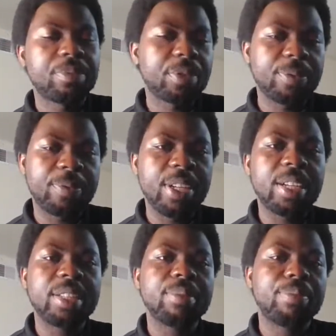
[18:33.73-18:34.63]

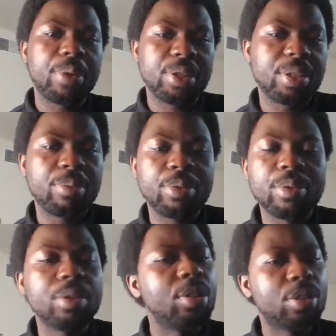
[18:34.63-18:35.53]
very possible
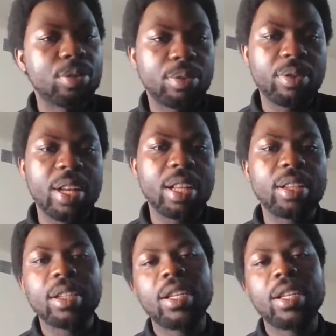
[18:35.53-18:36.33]
to do that.